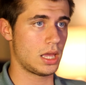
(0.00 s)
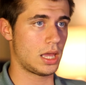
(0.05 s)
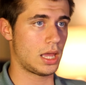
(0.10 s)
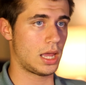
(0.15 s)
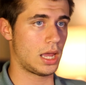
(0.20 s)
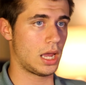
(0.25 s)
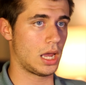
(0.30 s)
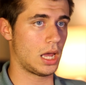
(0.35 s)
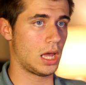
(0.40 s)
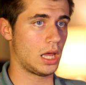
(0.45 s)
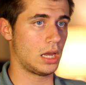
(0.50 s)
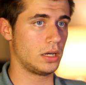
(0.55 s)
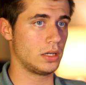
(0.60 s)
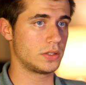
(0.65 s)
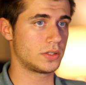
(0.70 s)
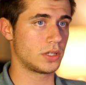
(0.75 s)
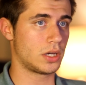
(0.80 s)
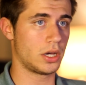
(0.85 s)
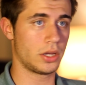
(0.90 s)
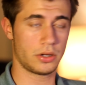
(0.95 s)
and
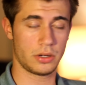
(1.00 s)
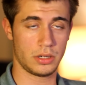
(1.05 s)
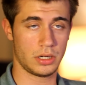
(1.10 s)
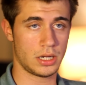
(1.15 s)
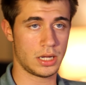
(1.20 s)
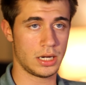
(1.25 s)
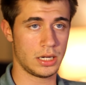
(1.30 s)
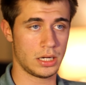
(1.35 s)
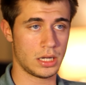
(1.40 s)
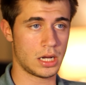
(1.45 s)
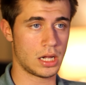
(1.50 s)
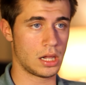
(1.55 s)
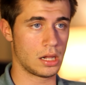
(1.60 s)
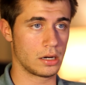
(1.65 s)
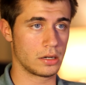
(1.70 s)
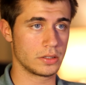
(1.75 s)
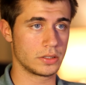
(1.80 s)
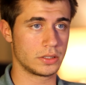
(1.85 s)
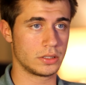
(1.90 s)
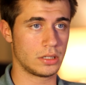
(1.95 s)
it's
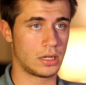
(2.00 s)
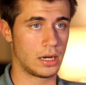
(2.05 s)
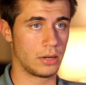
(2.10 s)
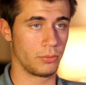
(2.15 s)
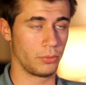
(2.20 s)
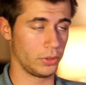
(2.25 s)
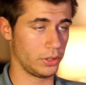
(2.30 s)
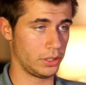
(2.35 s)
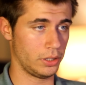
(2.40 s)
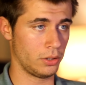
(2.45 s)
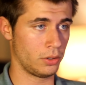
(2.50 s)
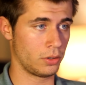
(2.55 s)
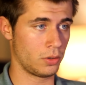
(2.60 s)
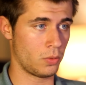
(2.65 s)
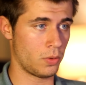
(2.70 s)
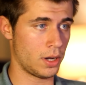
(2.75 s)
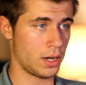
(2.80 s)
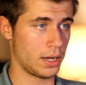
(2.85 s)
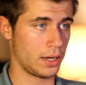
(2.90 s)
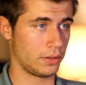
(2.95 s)
$109. I really don't know
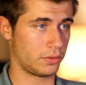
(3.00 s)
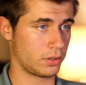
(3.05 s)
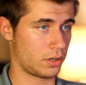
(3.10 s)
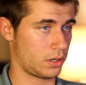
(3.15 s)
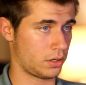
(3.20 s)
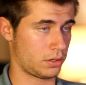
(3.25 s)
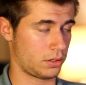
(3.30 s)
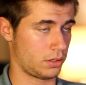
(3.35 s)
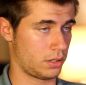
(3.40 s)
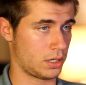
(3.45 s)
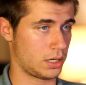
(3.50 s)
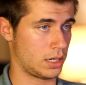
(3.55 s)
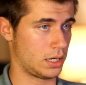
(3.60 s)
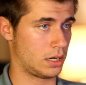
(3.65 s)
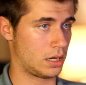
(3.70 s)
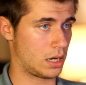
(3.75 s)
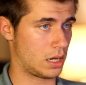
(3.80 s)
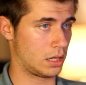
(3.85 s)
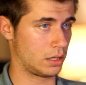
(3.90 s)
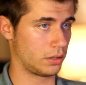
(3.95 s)
why it's
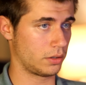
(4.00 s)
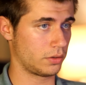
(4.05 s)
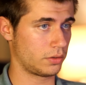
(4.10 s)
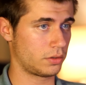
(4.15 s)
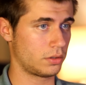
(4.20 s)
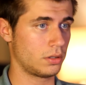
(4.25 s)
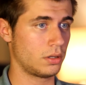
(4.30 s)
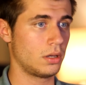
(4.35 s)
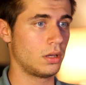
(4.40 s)
$109.